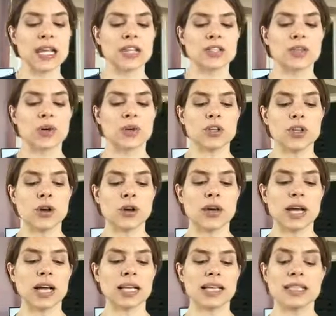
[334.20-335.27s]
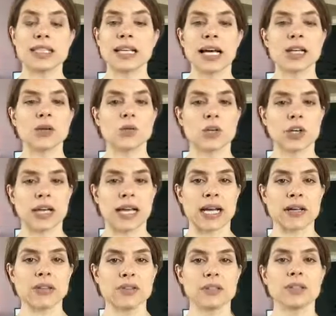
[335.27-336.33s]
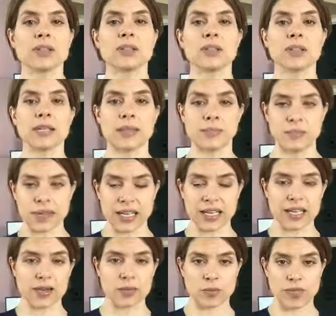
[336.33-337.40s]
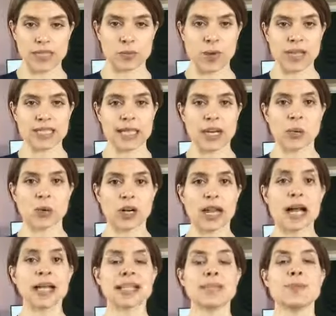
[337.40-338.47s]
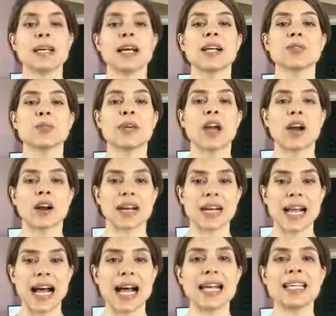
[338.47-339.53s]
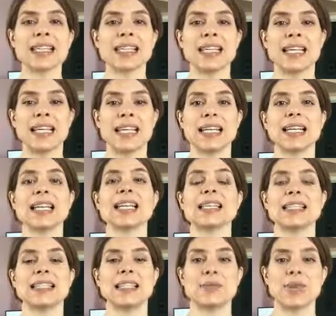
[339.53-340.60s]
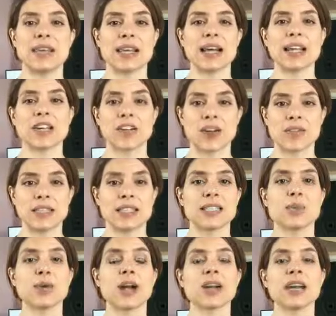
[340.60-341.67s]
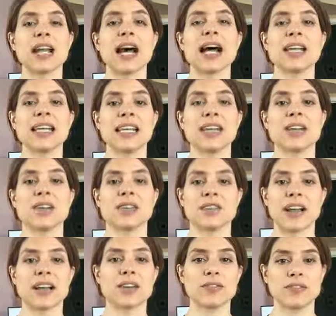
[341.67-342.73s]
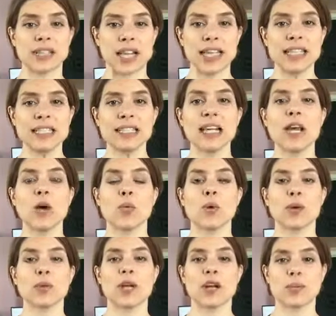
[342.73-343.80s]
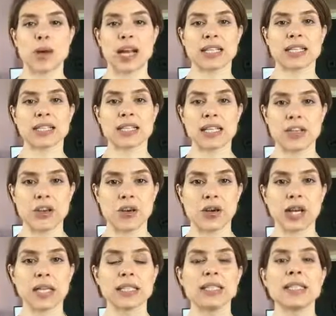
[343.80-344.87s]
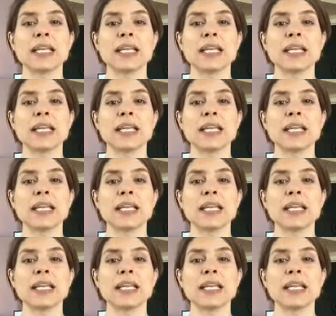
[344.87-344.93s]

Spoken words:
So yoga is not a workout, and the big reason why it's not a workout is because we are not in sympathetic nervous system. We are not in fight or flight when we are practicing yoga.